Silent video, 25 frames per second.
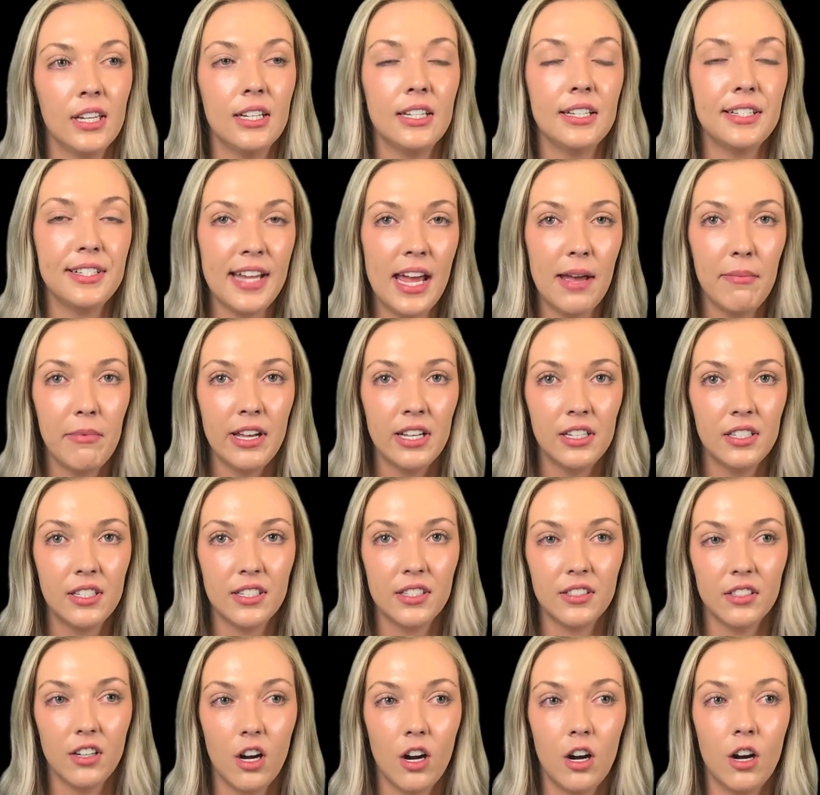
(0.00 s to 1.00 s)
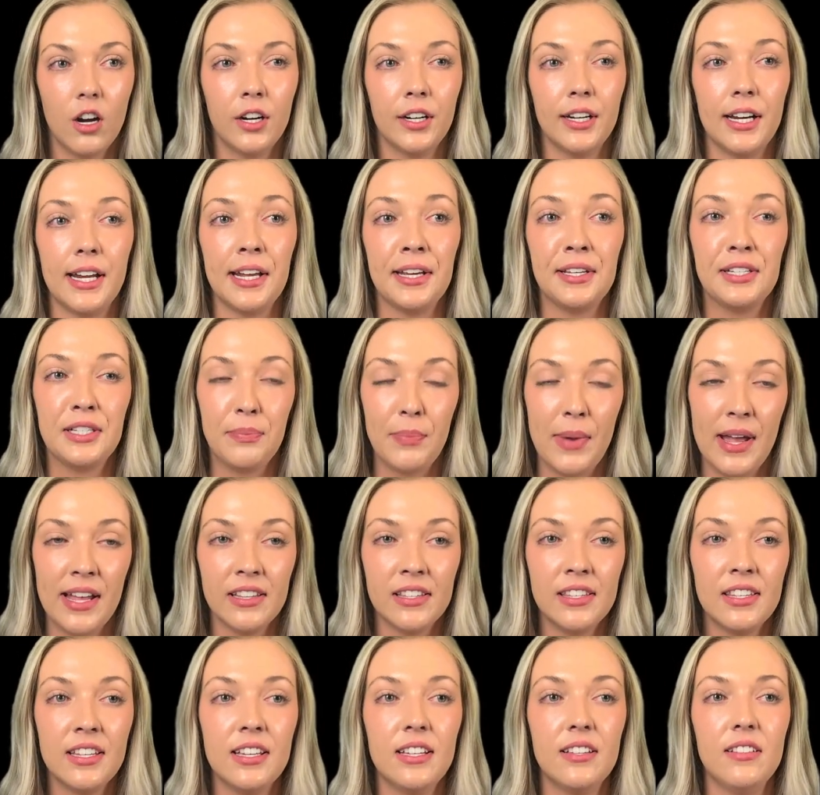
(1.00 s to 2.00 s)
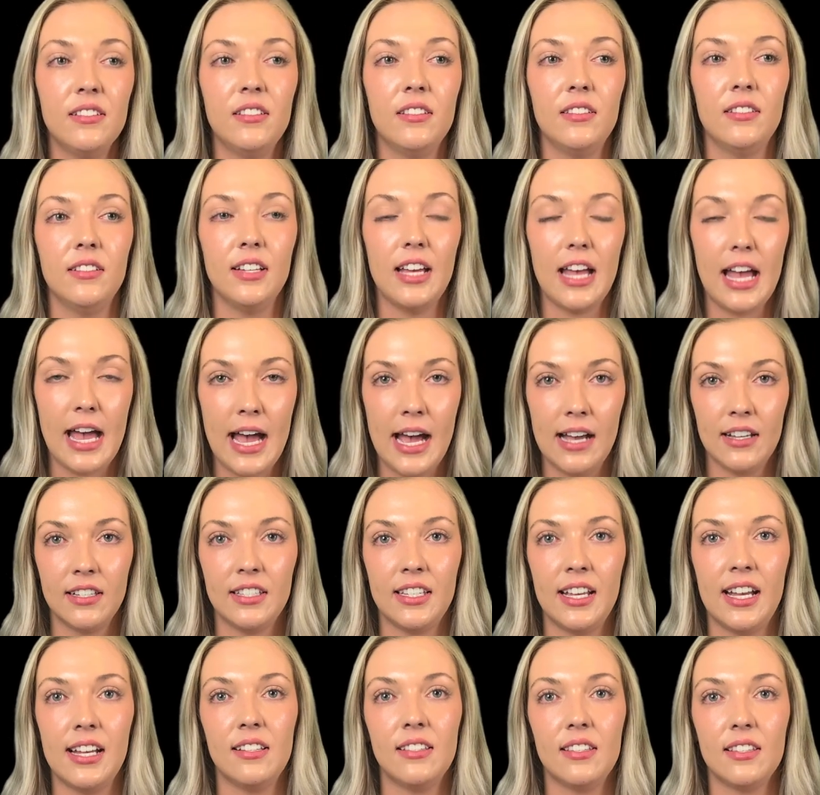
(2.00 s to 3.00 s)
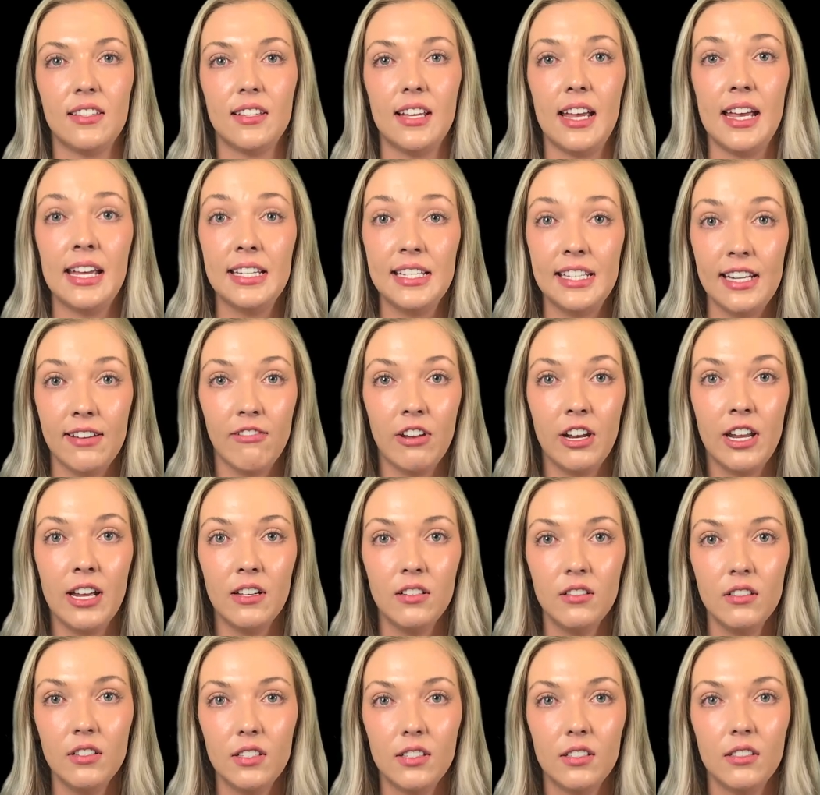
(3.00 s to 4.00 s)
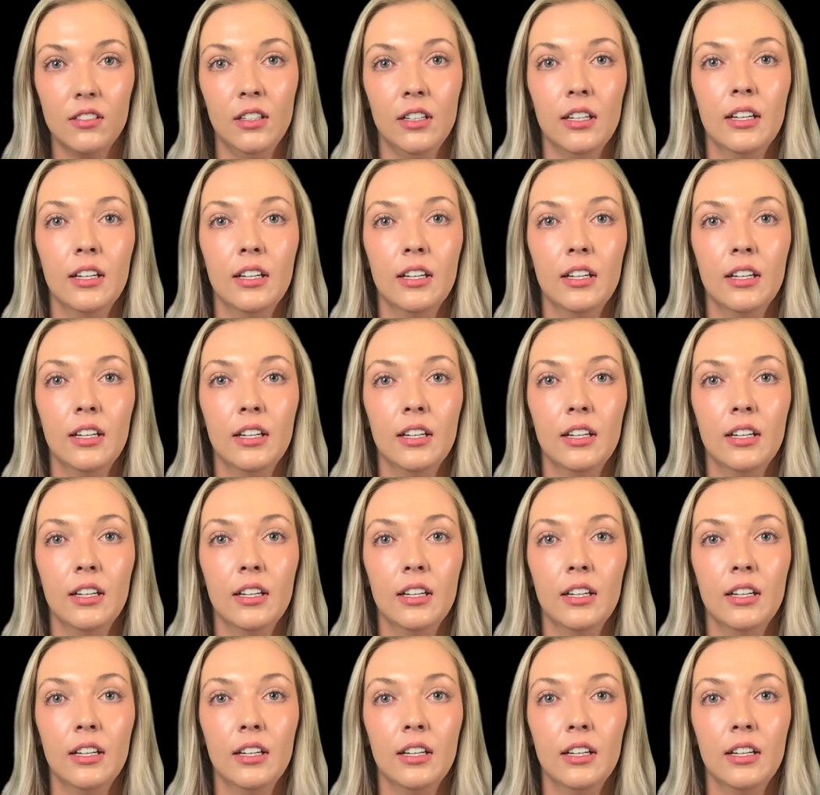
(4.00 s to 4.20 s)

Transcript: Debits are expenses, assets, and dividends.